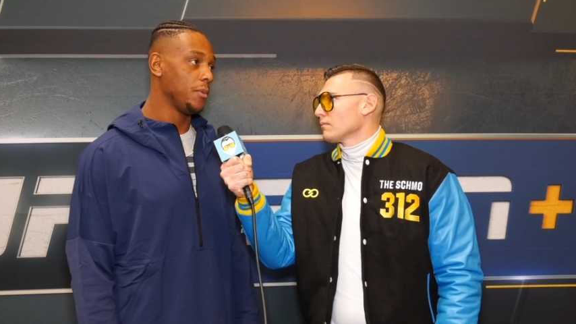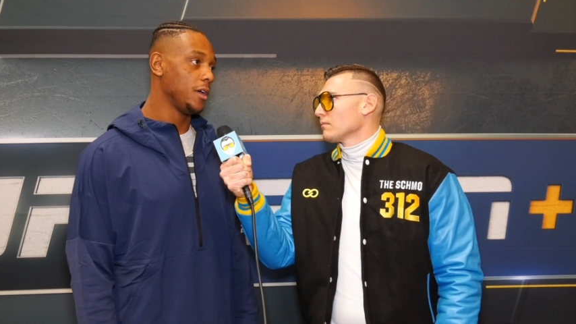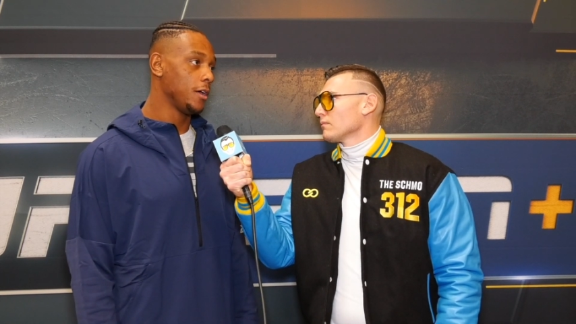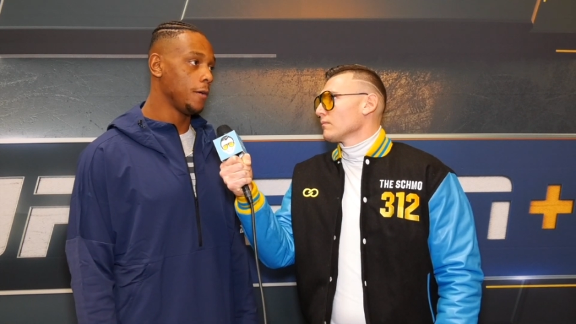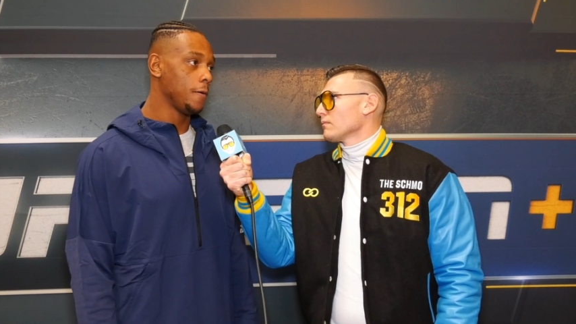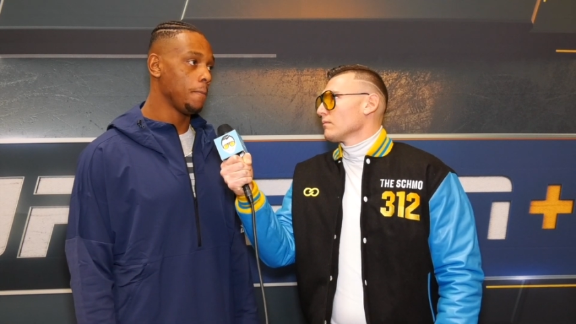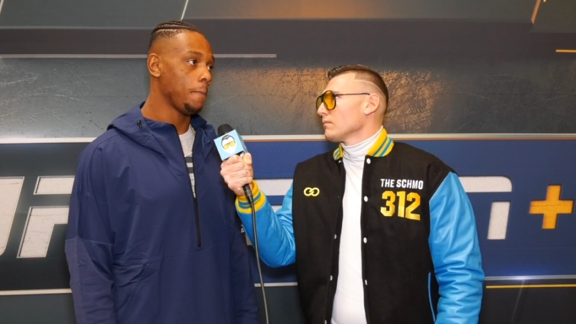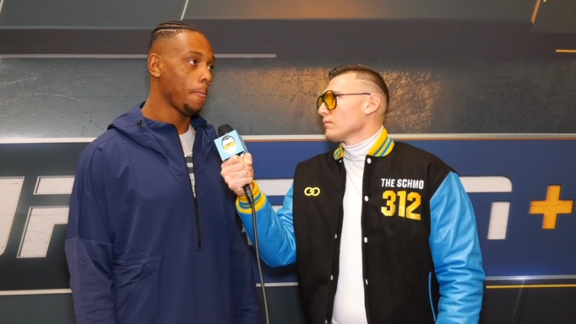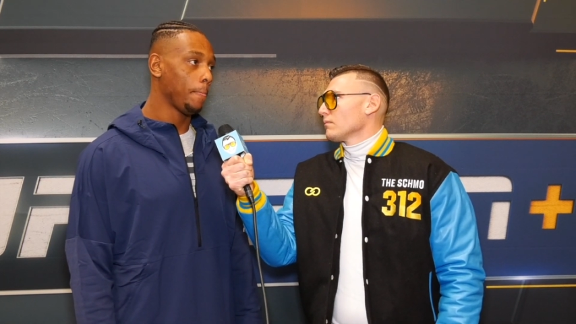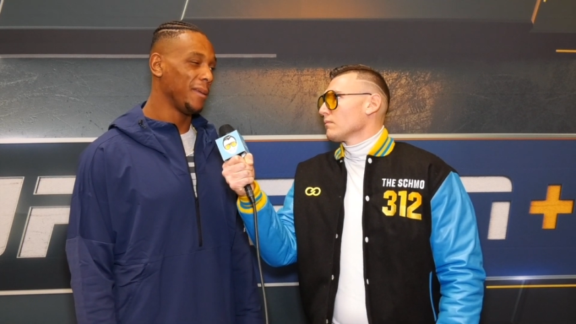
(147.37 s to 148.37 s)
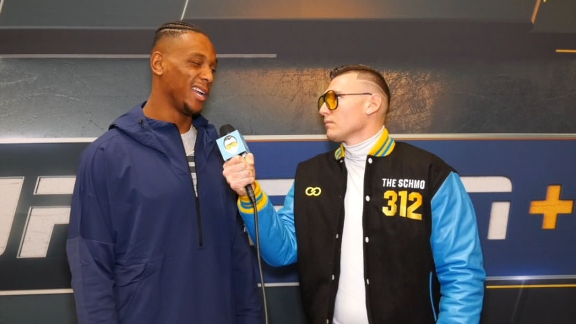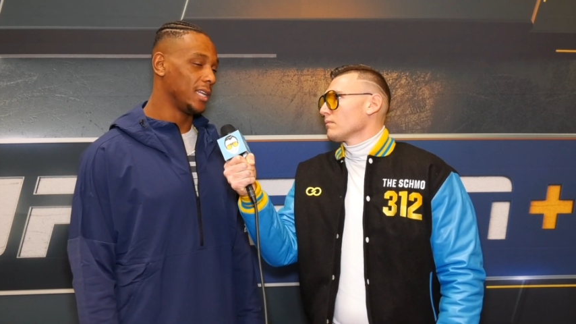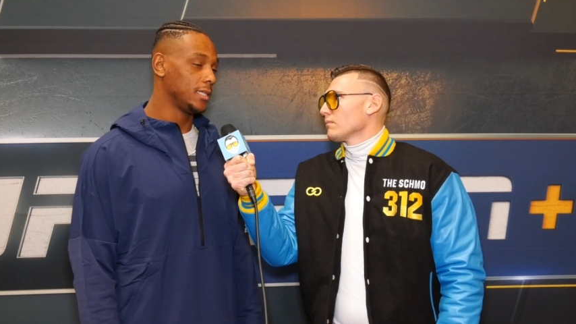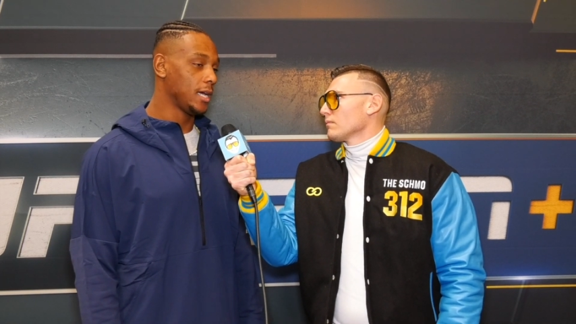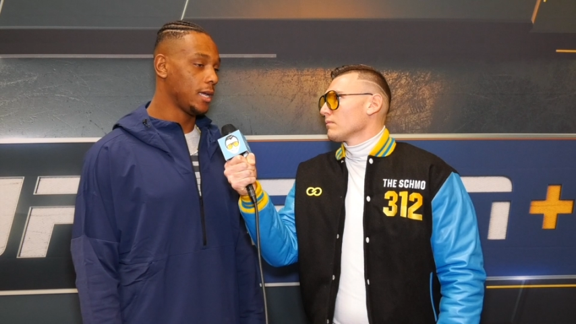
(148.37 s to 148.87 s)
Speaker 1: But um, I
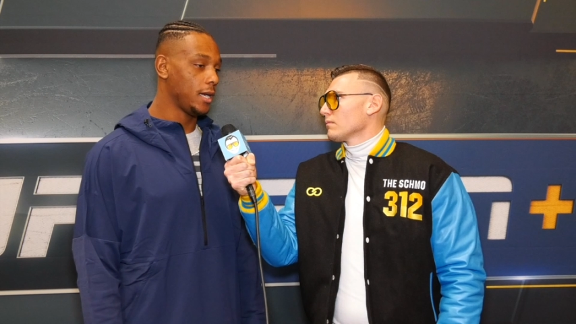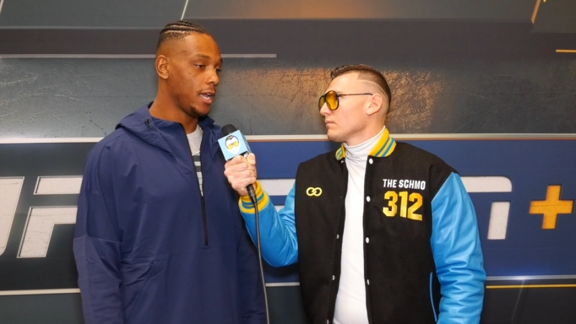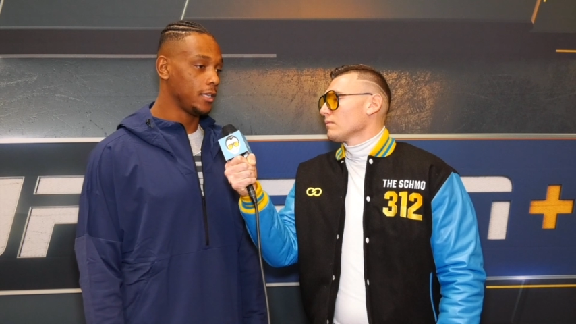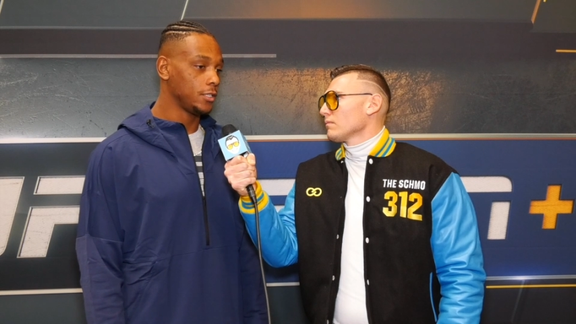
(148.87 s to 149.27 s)
got tired of that.